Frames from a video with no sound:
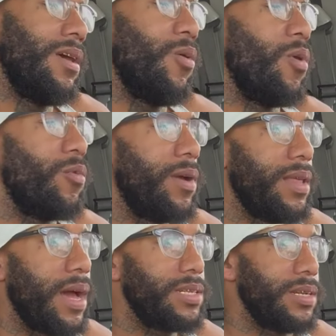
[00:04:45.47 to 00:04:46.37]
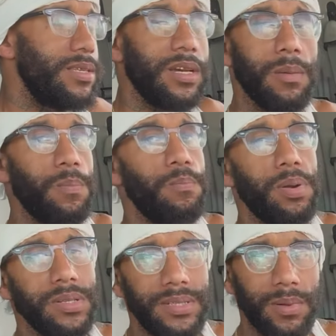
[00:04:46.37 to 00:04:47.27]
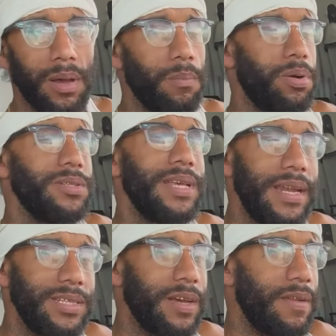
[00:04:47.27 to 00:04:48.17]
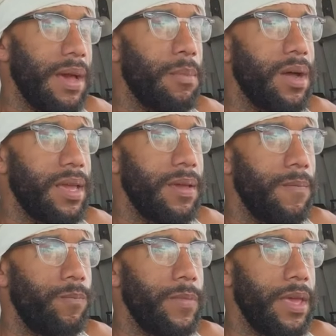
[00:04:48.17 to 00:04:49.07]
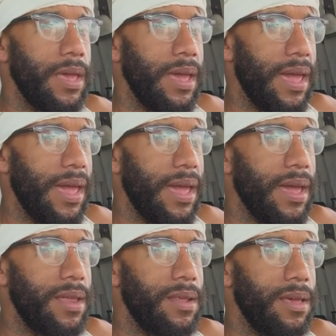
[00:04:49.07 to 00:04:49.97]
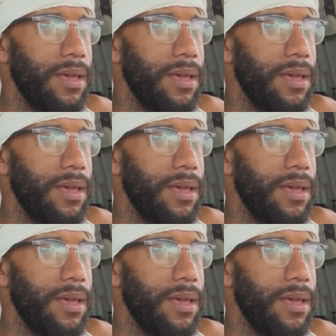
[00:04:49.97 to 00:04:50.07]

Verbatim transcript: when really I should have took a, per a, percentage of that money and